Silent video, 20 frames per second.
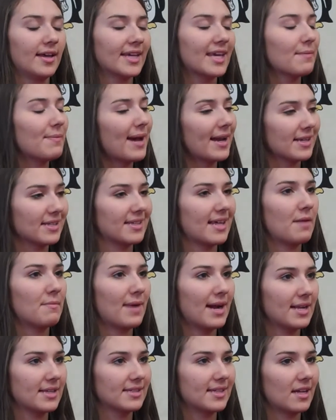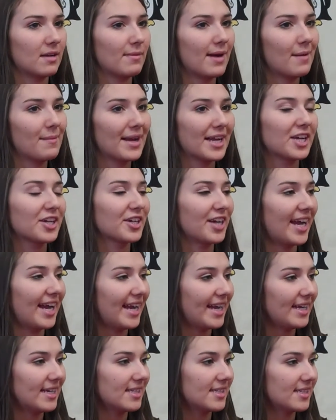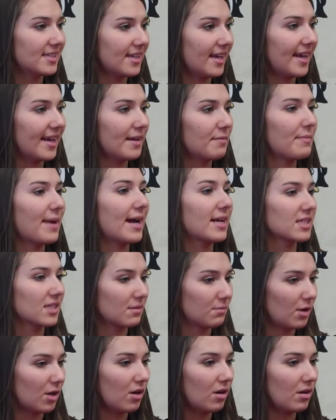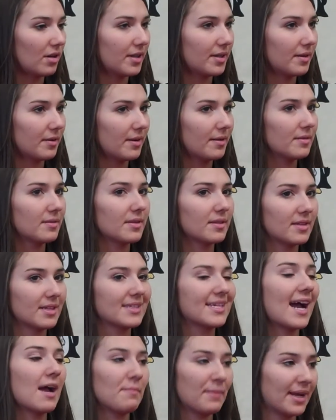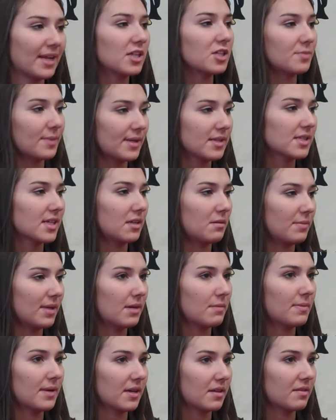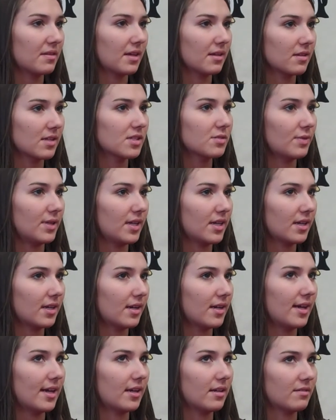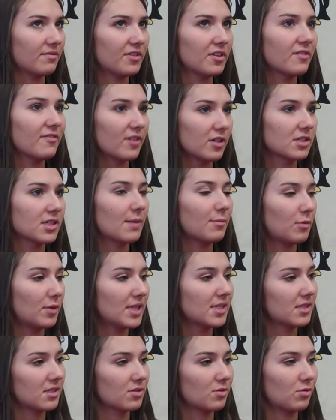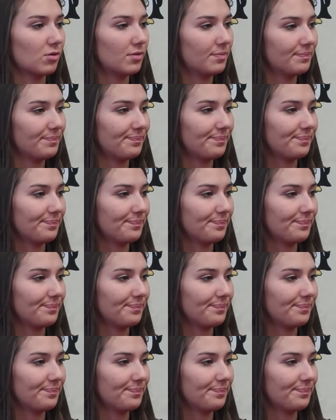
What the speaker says: get back into that mindset about my grades and basketball, and the time management is going to be a big thing this week and for the first couple weeks of school.